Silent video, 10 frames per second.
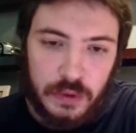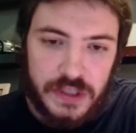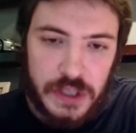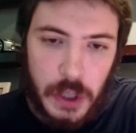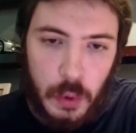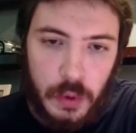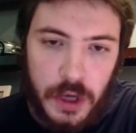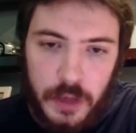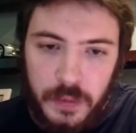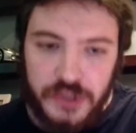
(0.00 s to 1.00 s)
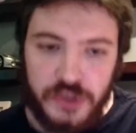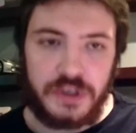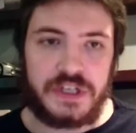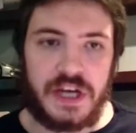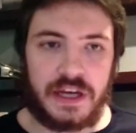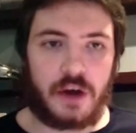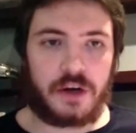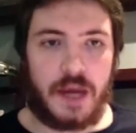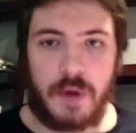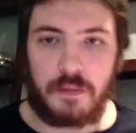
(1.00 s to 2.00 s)
So be sure to check out
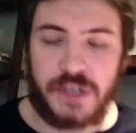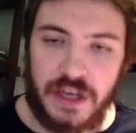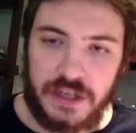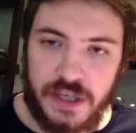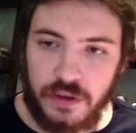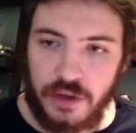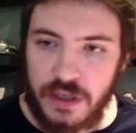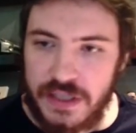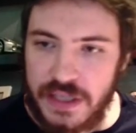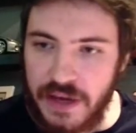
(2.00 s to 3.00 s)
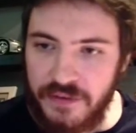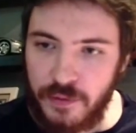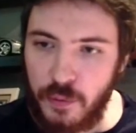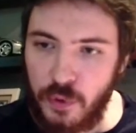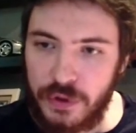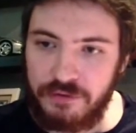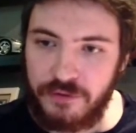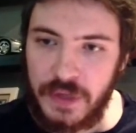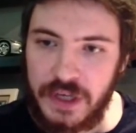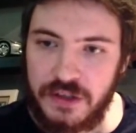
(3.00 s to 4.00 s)
mmjhl.ca for more
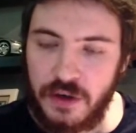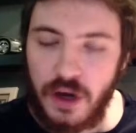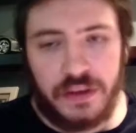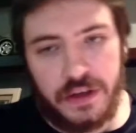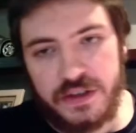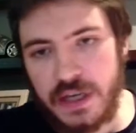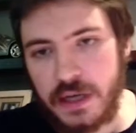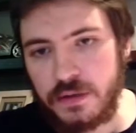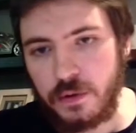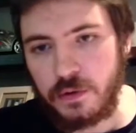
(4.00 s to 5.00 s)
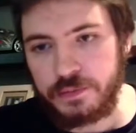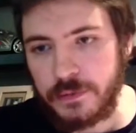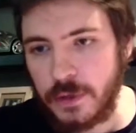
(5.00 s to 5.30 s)
information on their schedule,